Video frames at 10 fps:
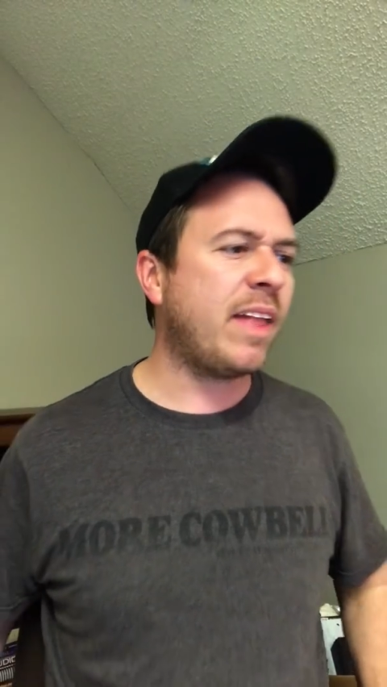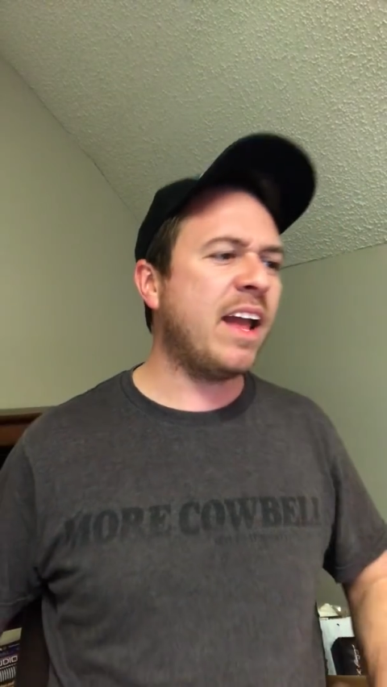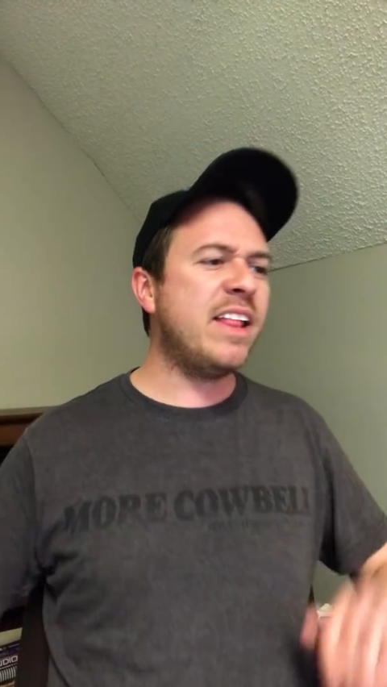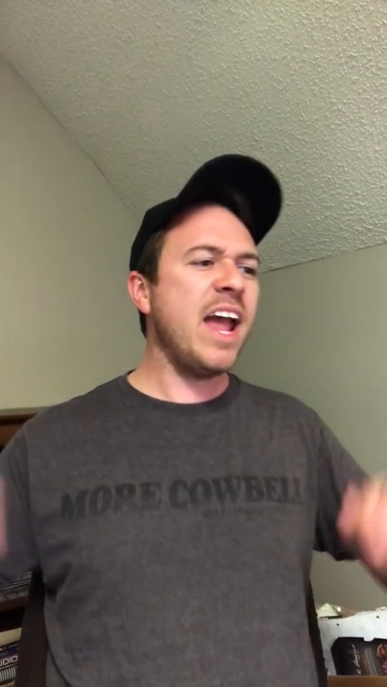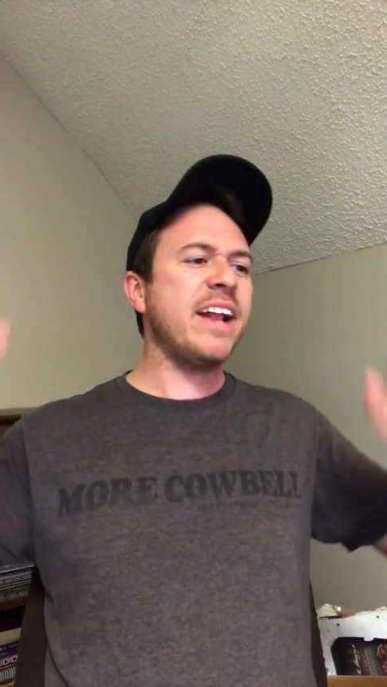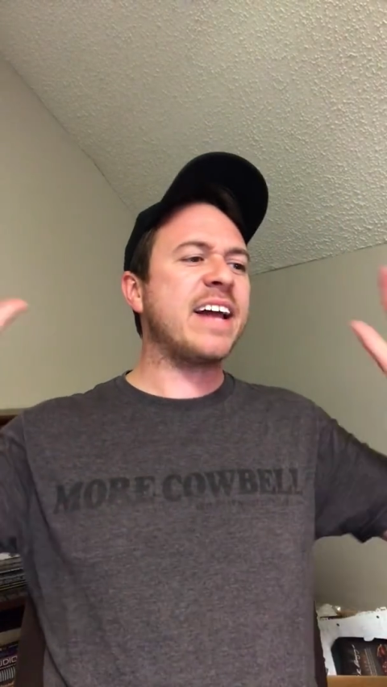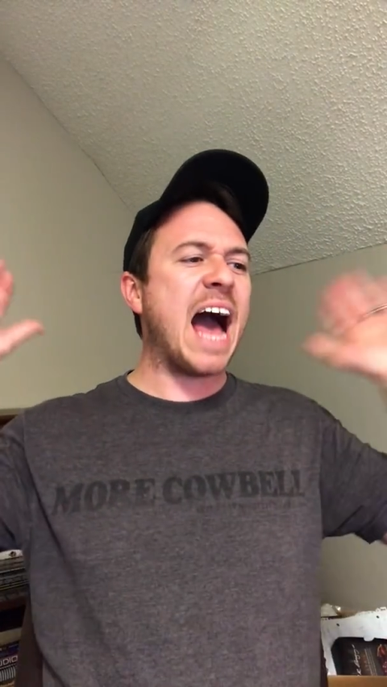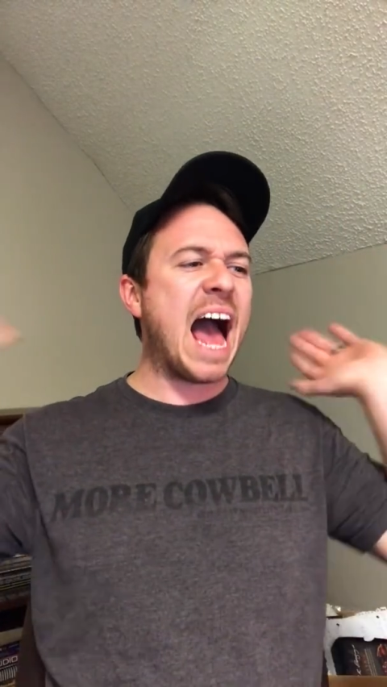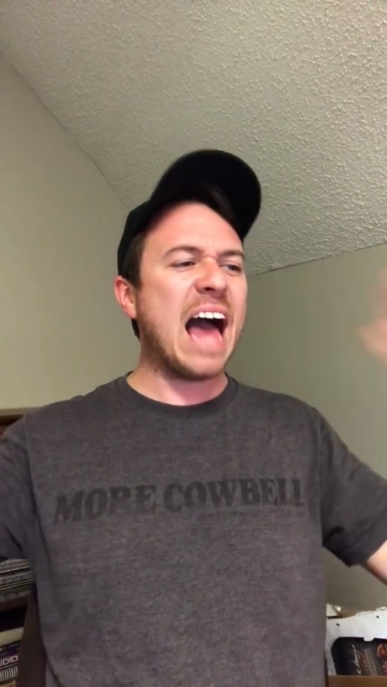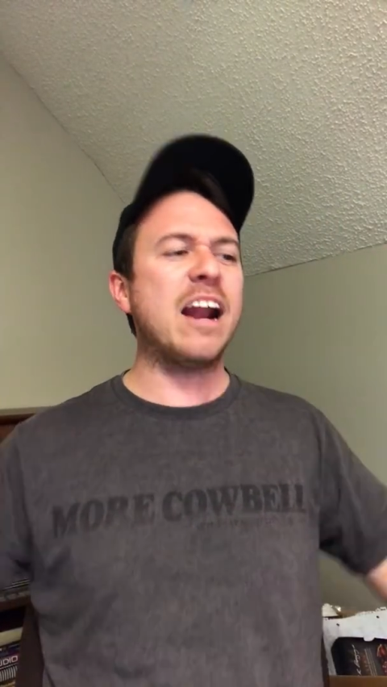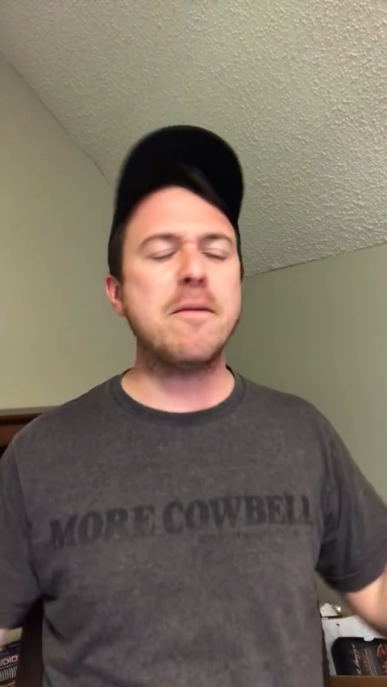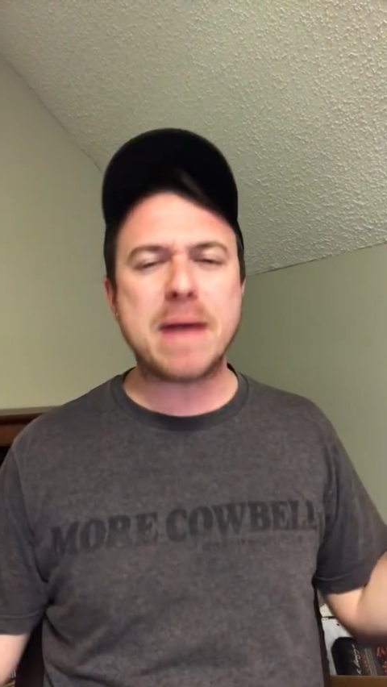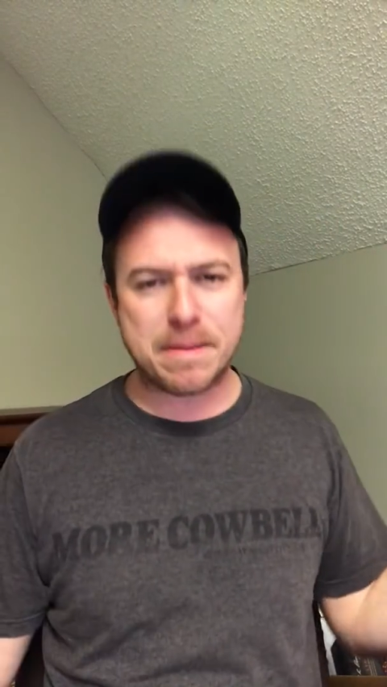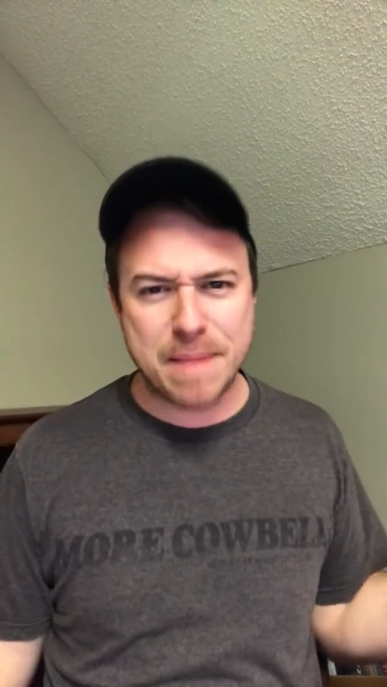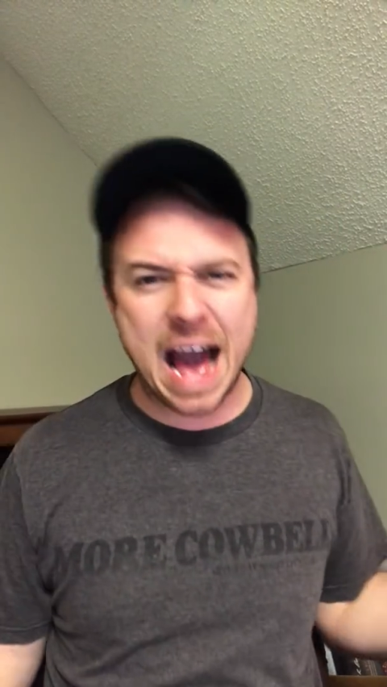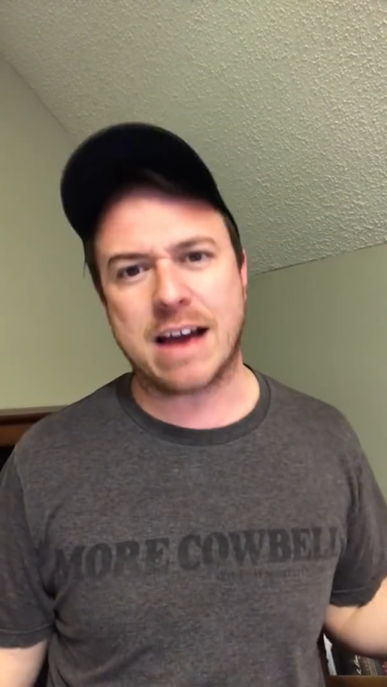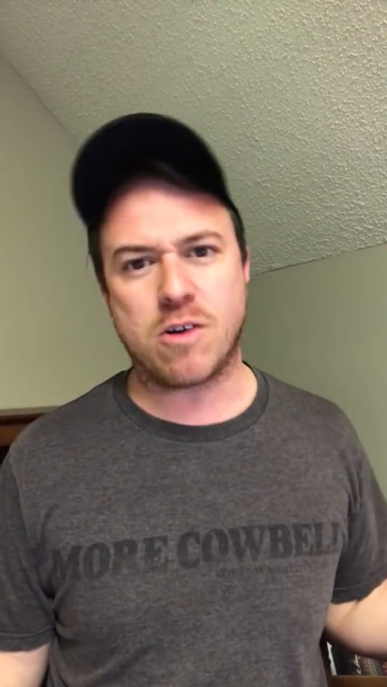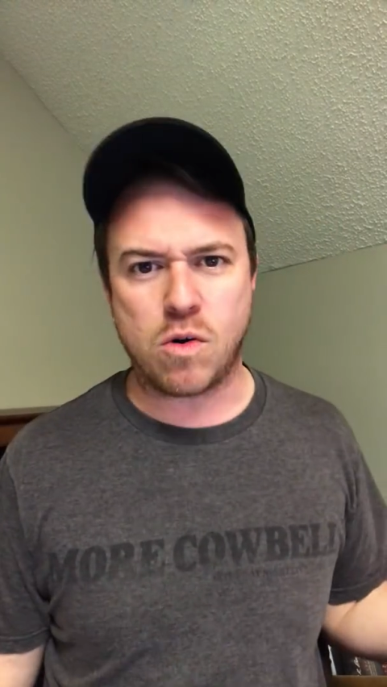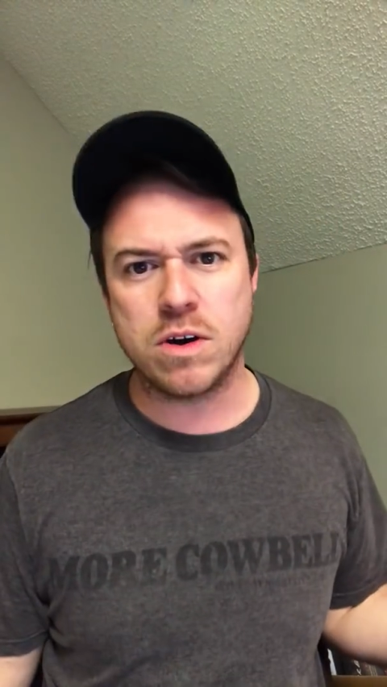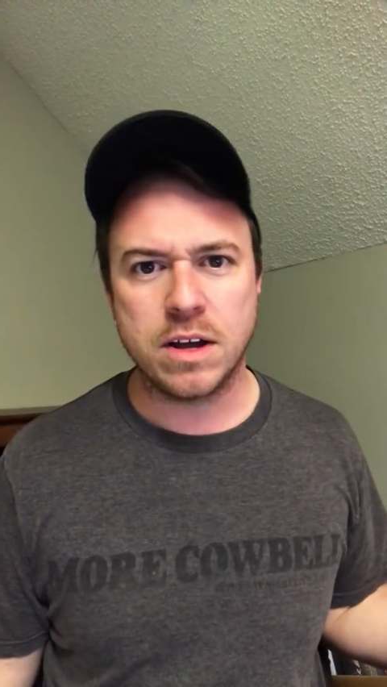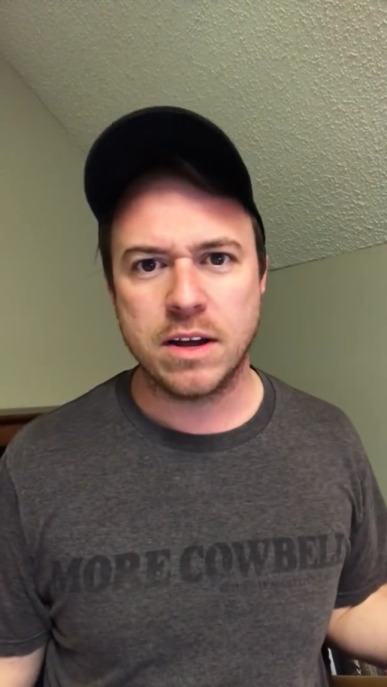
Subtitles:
And then Kyler McMichael.